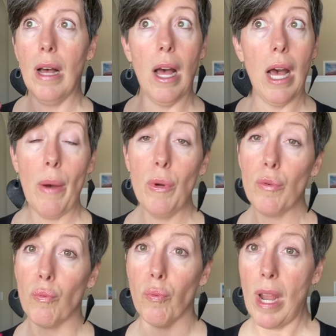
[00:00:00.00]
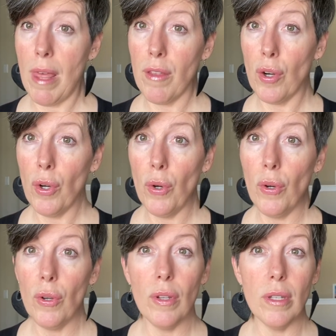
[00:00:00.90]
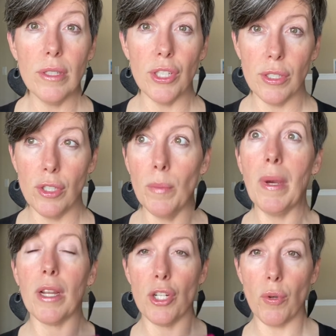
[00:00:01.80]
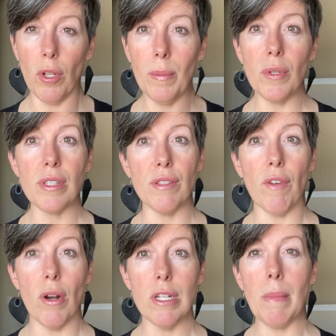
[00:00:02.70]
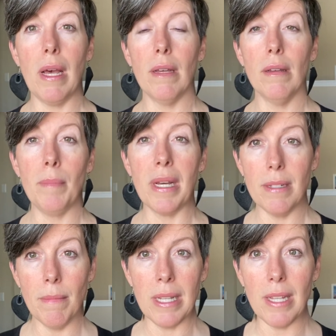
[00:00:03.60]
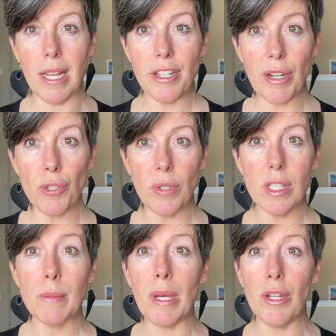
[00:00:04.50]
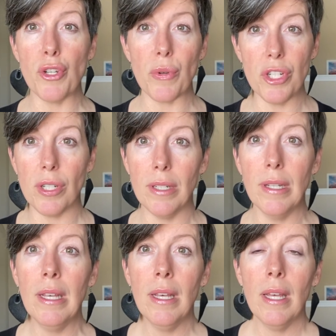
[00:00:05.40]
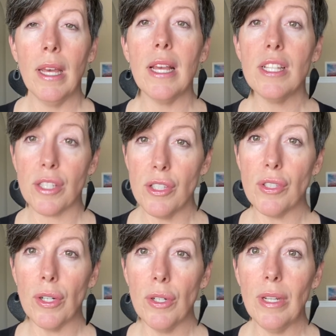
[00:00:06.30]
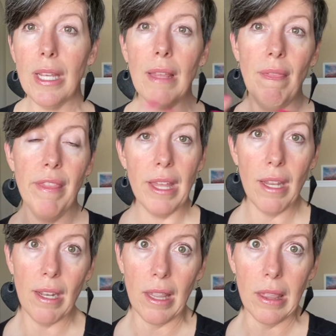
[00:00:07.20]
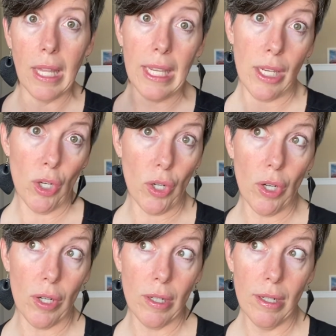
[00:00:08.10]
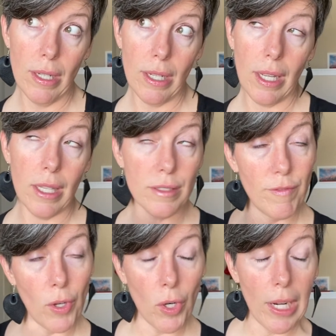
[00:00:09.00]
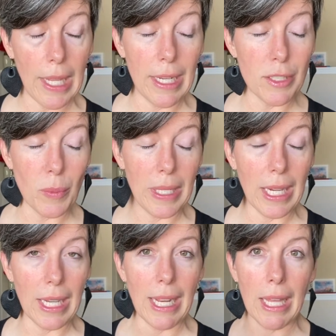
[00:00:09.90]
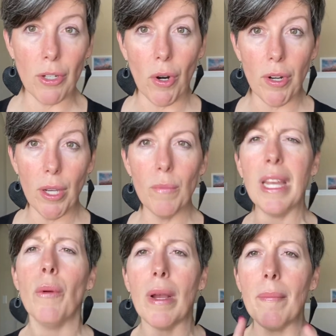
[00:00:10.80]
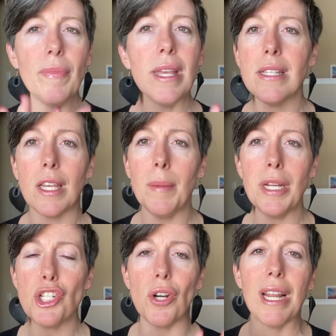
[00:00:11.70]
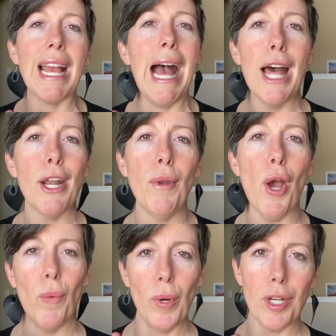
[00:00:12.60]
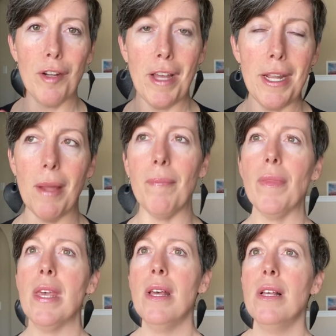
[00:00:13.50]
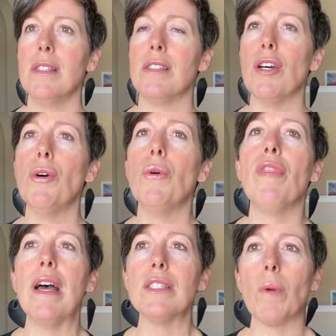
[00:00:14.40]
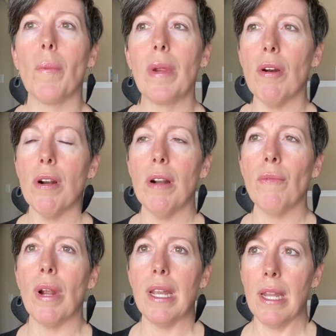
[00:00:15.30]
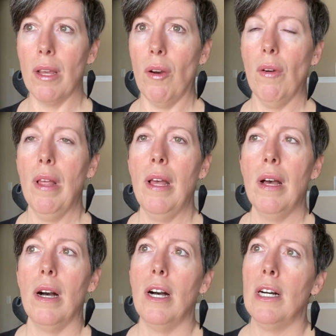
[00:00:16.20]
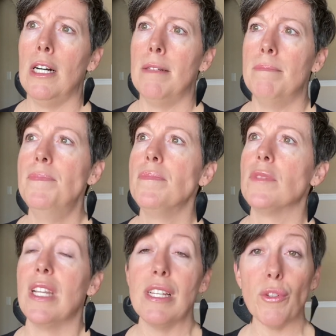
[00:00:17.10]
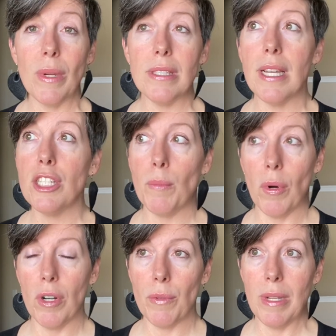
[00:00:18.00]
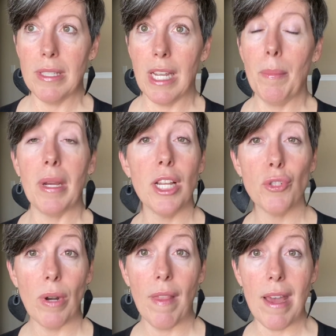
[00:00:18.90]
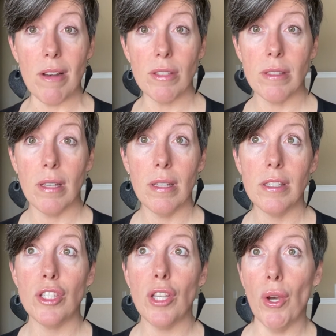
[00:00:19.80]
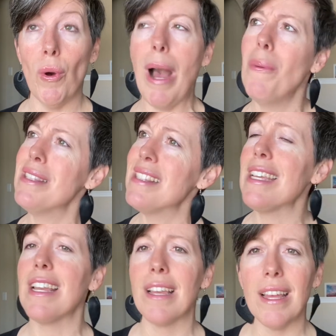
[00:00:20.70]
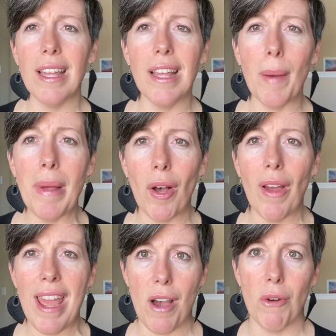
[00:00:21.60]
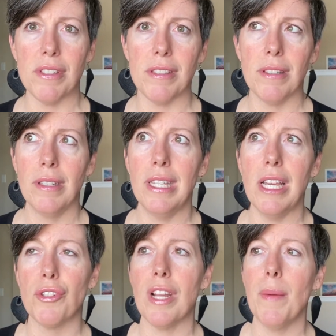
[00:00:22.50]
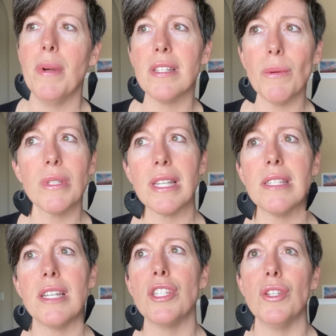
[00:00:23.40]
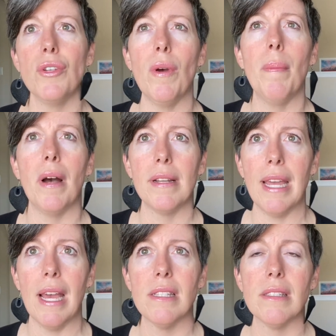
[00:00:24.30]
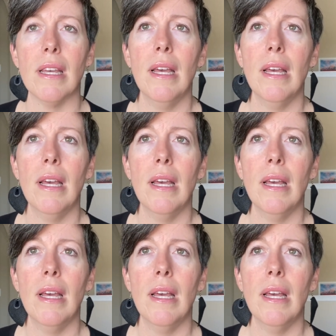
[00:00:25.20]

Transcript: I would rather just do my controllables as far as my dietary choices, my nutrition is concerned, and then later, as far late as we can, add cardio. Anyway, it's going to be a journey. I don't know. We're going to find out. So that's where we are right now. Today's a rest day. Tomorrow's a rest day. My kids are out of the house. So I was thinking about house yesterday because I was listening to a podcast